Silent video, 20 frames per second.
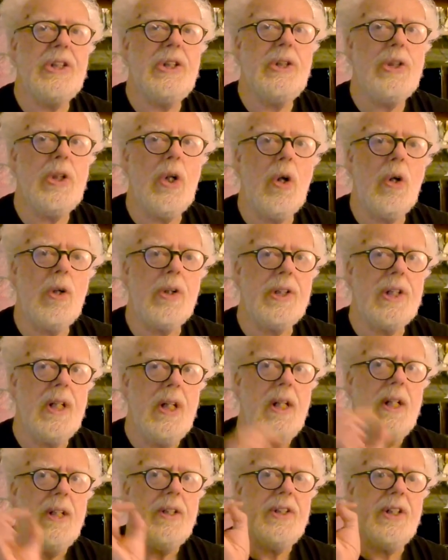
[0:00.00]
not
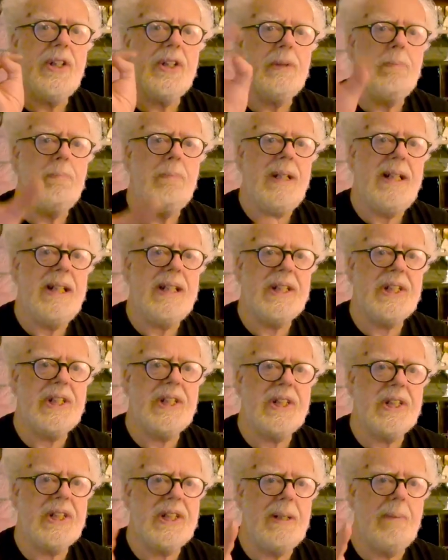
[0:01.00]

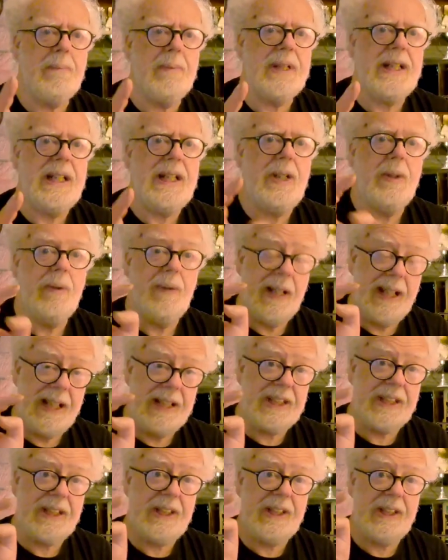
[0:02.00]
dismiss somebody who
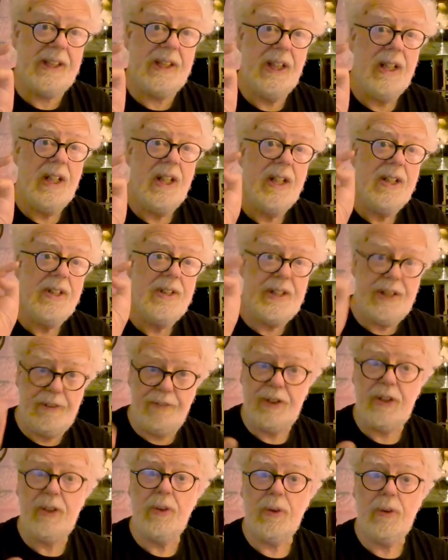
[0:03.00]
asks
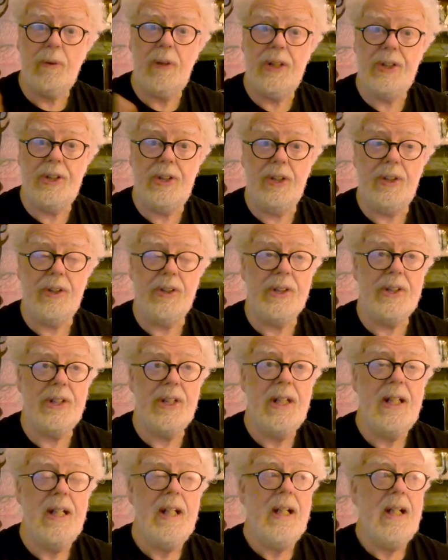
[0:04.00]
difficult questions.
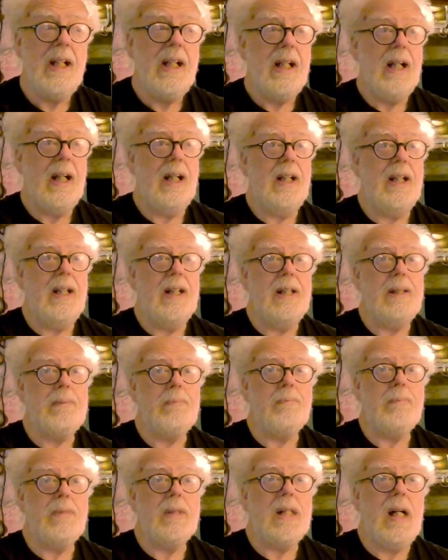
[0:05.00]

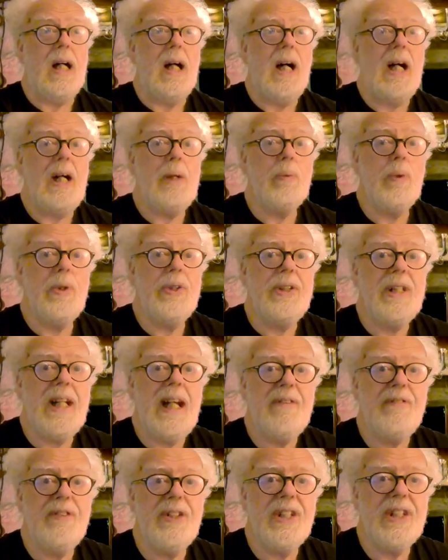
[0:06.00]
Um, I would
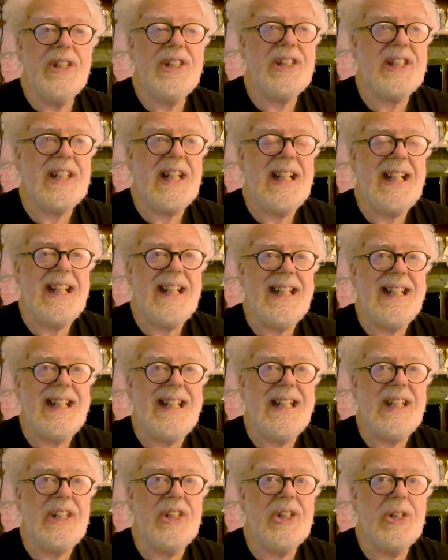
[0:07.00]
never
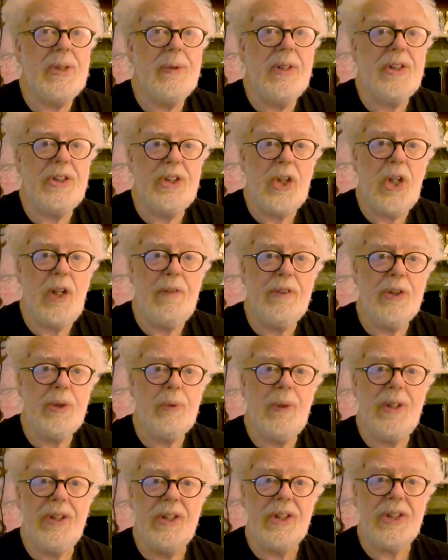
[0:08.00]
say to a Jehovah's
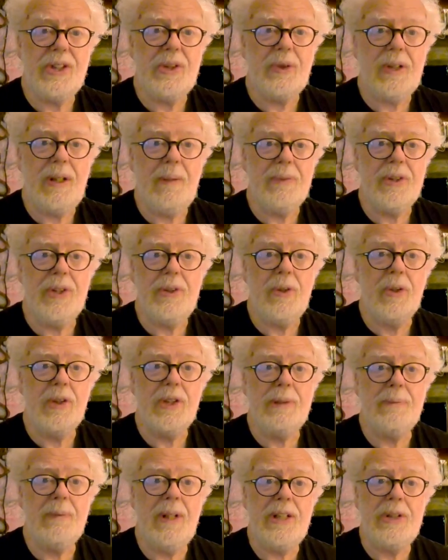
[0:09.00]
Witness who comes and
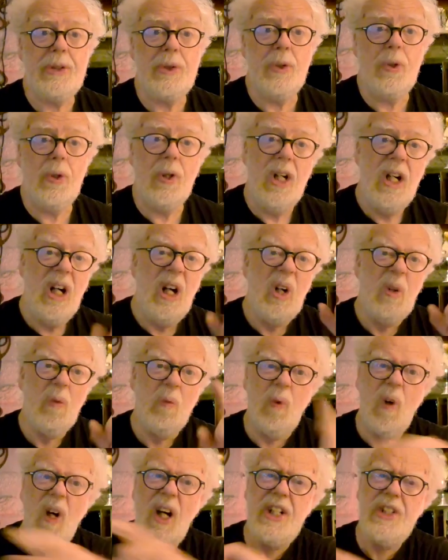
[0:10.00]
knocks on my door,
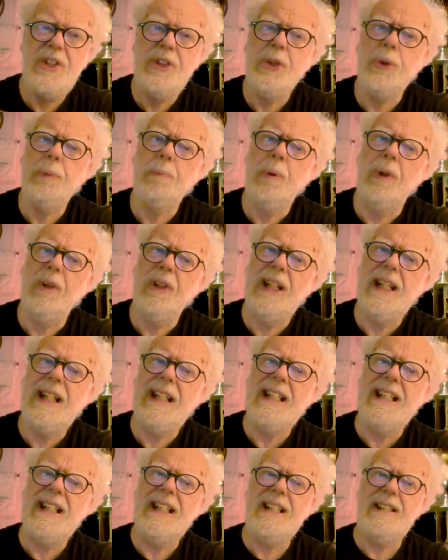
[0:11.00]
"Why do you
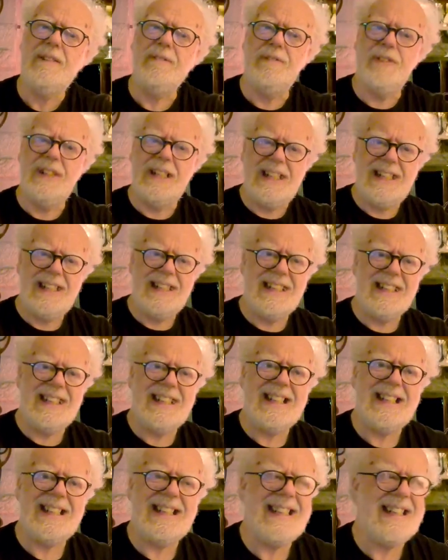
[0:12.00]
believe in
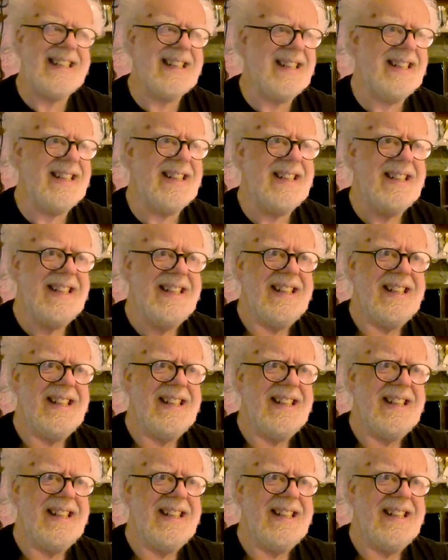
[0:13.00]
a uh,